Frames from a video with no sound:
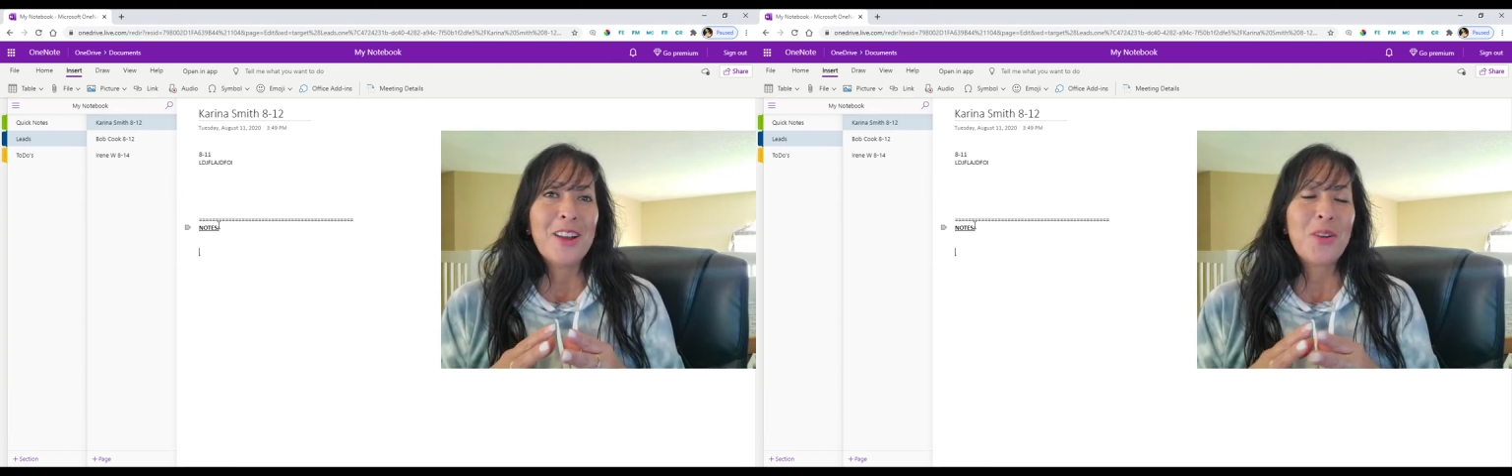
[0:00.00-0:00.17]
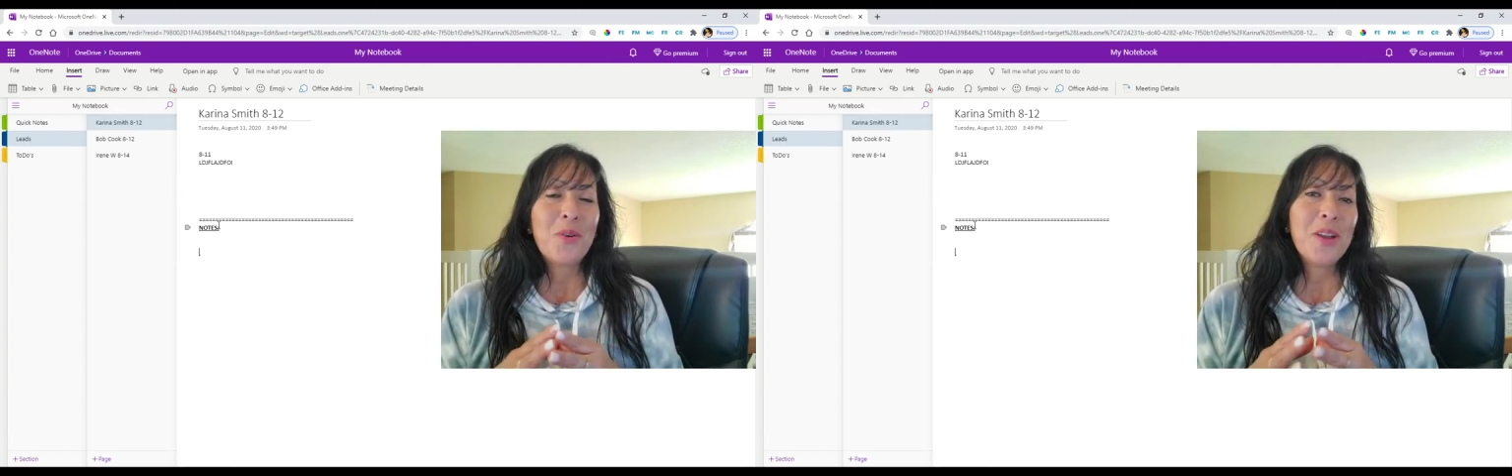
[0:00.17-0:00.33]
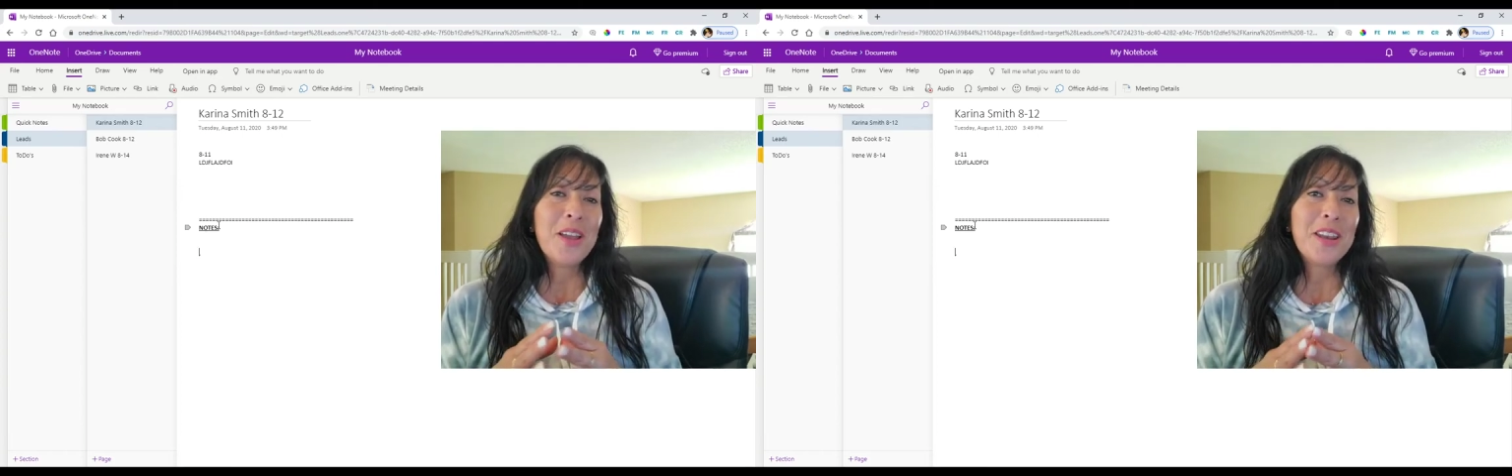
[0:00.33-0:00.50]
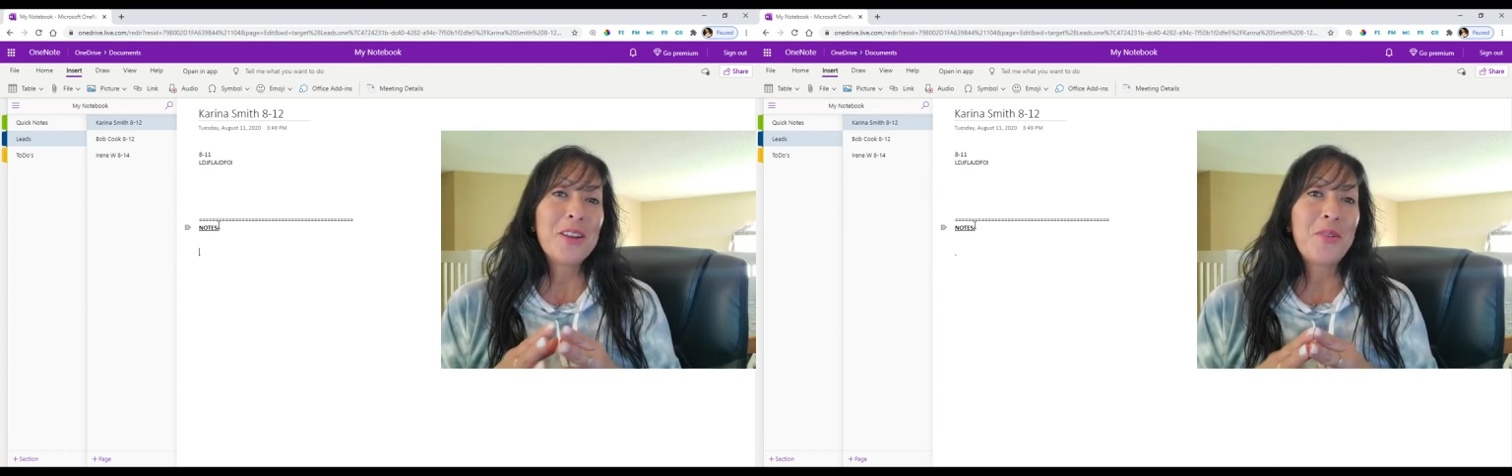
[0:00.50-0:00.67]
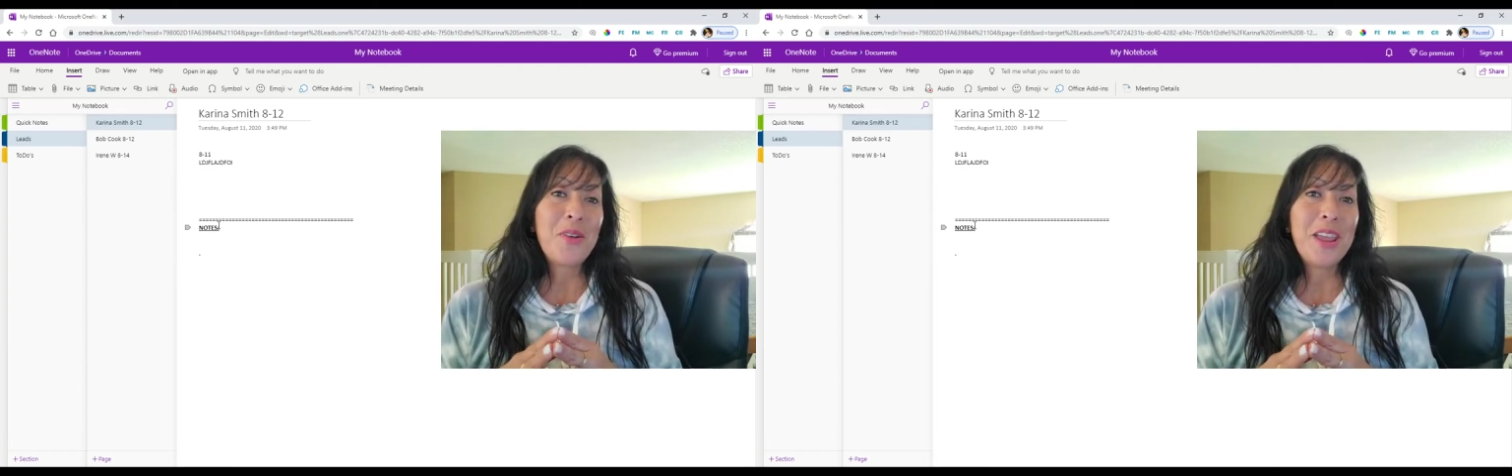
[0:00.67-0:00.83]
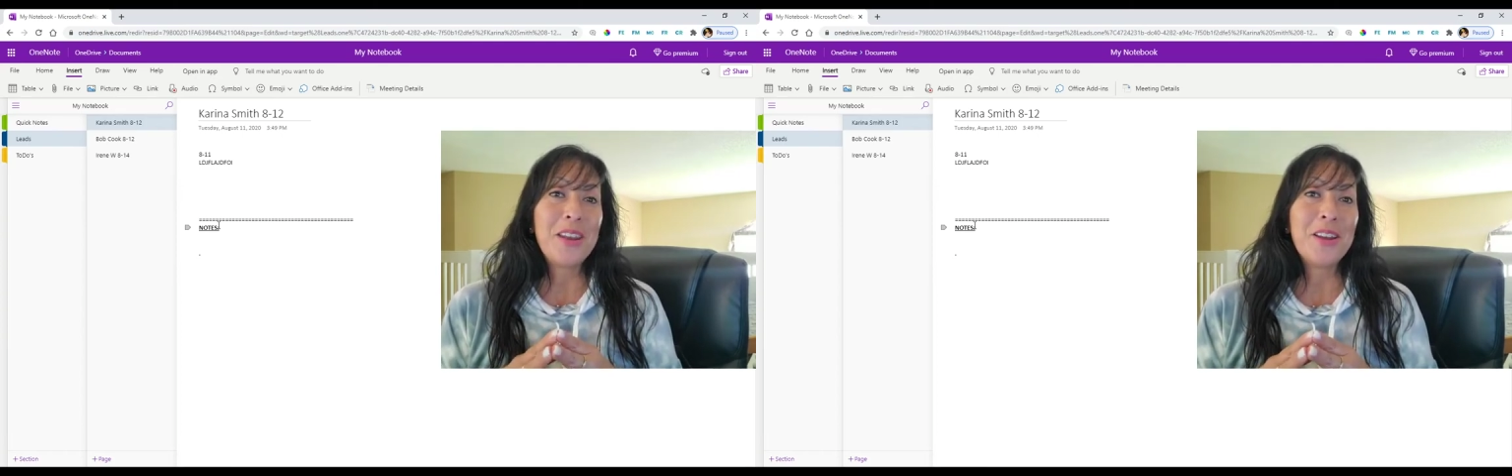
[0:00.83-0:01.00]
go ahead and
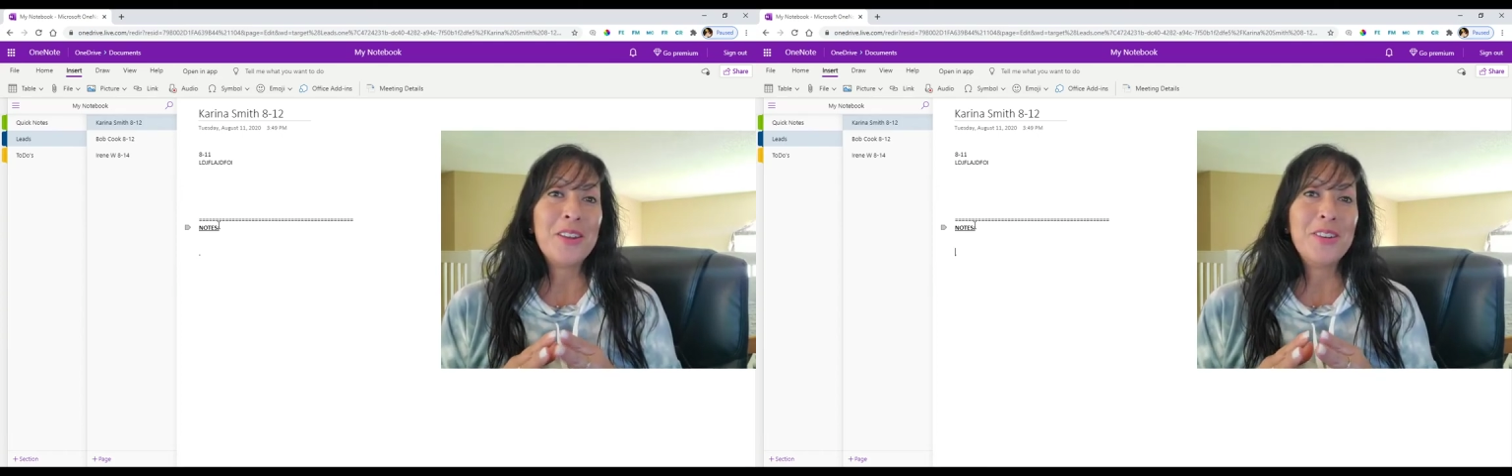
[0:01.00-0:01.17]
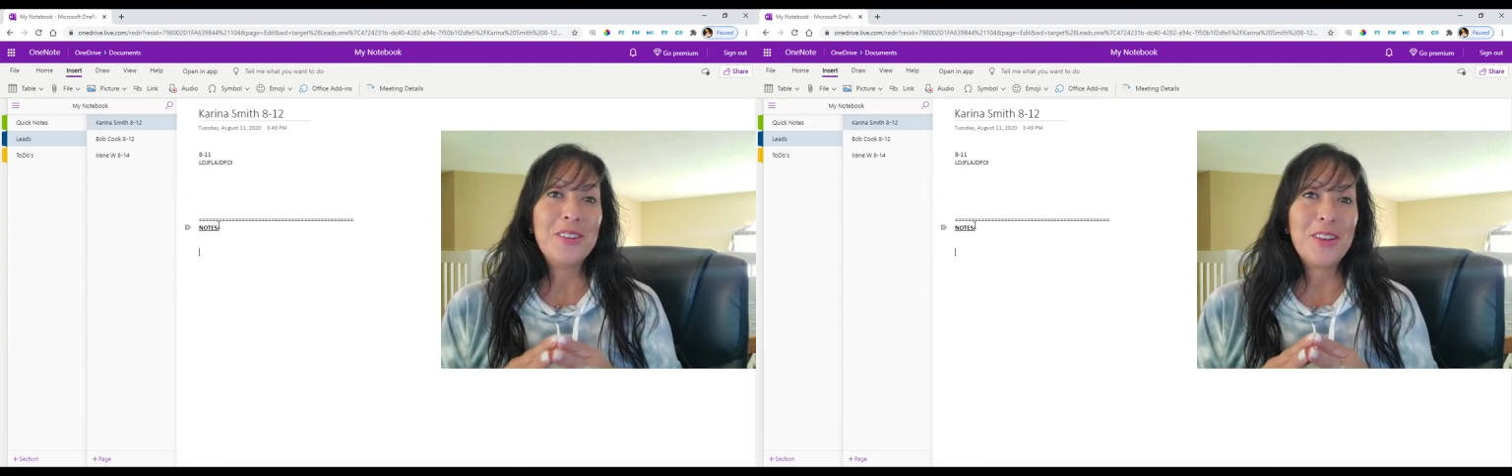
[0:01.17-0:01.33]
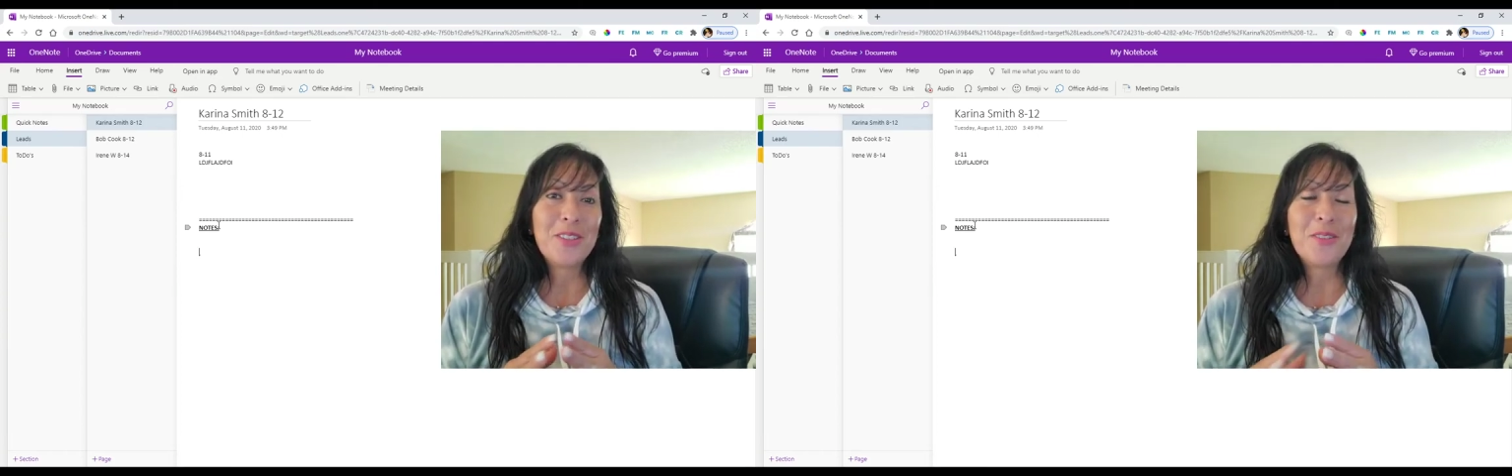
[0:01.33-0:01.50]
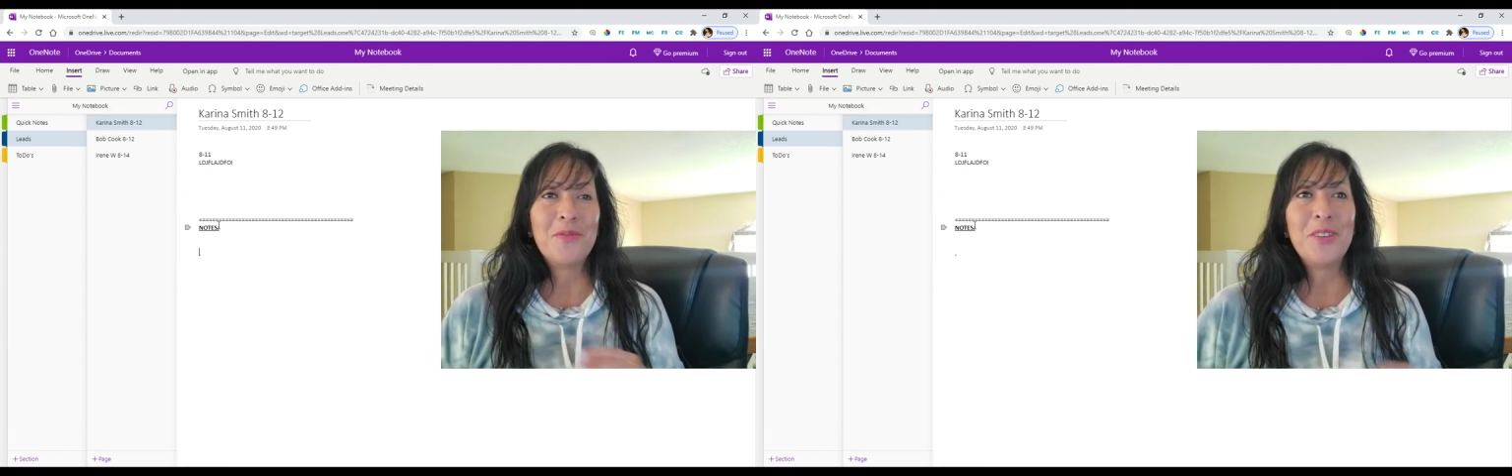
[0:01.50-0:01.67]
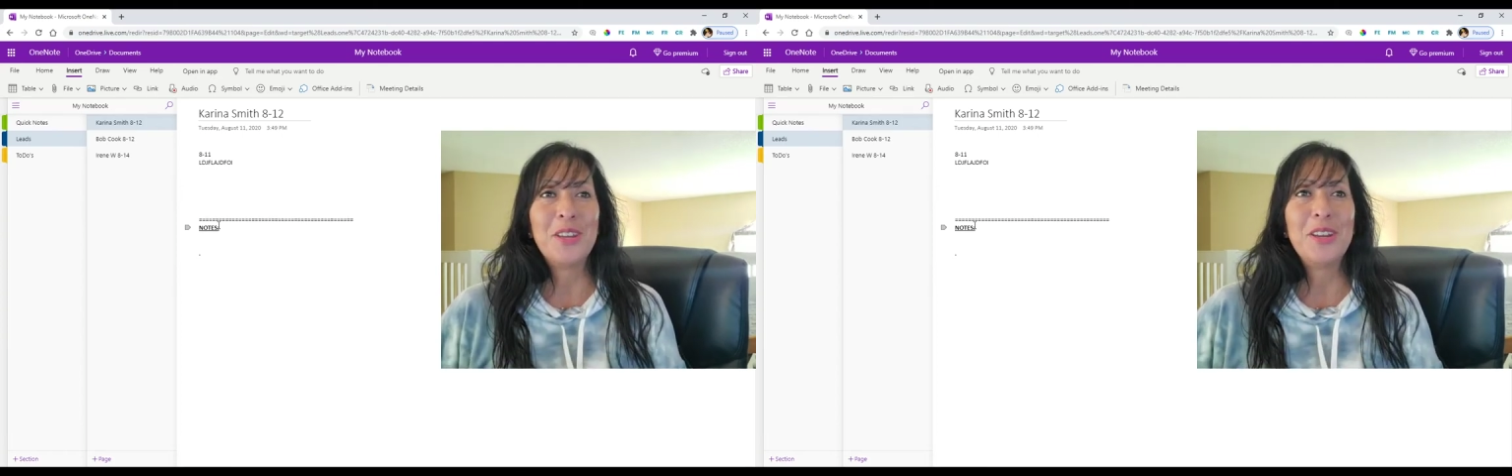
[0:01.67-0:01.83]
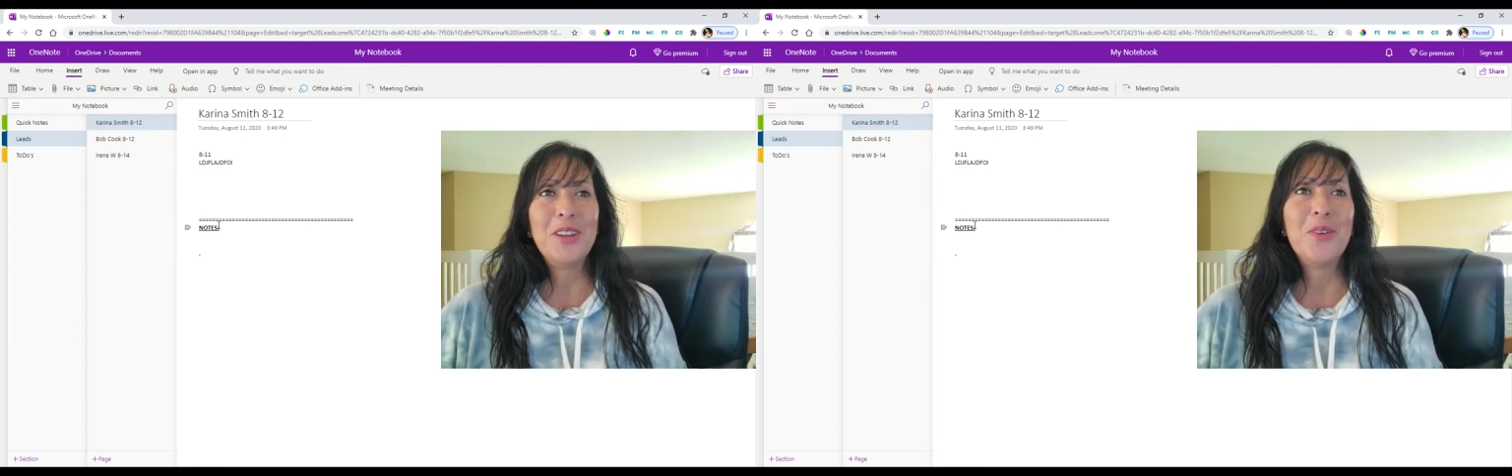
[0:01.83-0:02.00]
create another
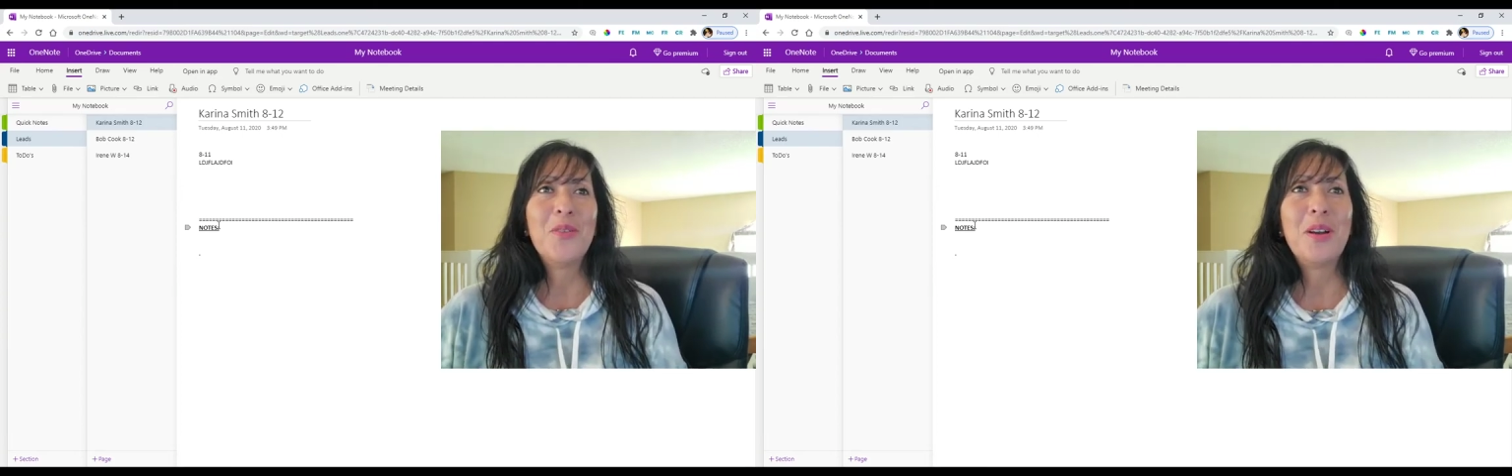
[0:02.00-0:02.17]
video,